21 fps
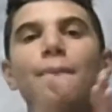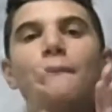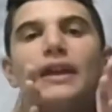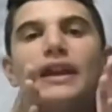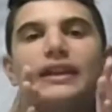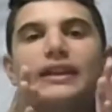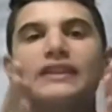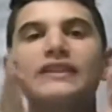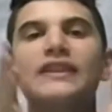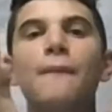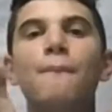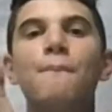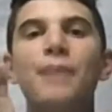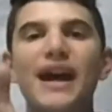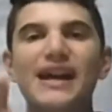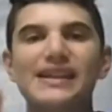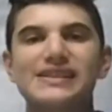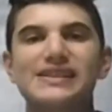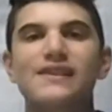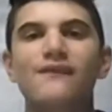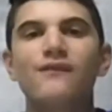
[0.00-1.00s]
and make the
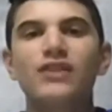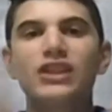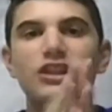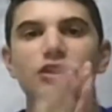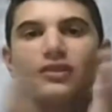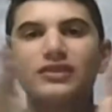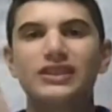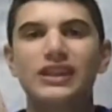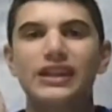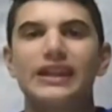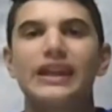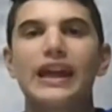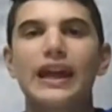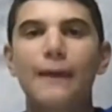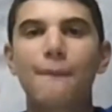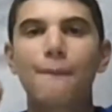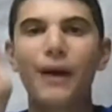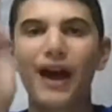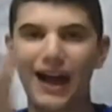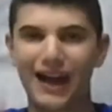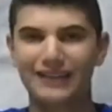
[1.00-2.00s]
best videos they
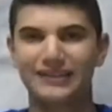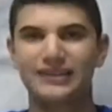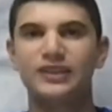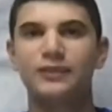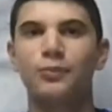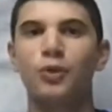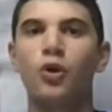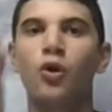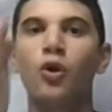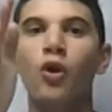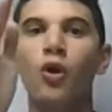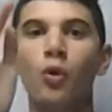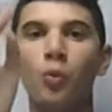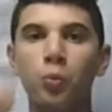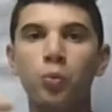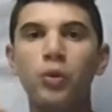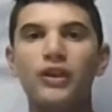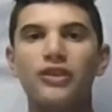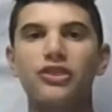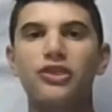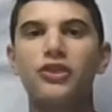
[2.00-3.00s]
can possible
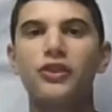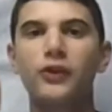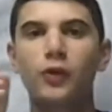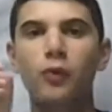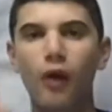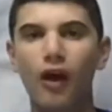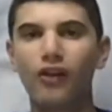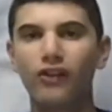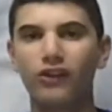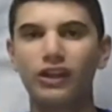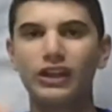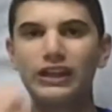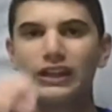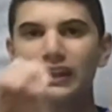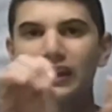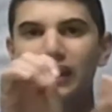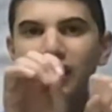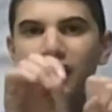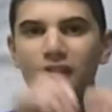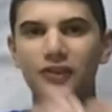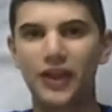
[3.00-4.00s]
with the
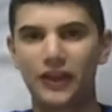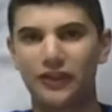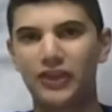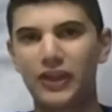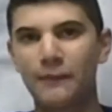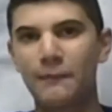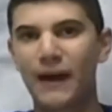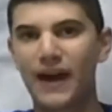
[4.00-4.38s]
quality that they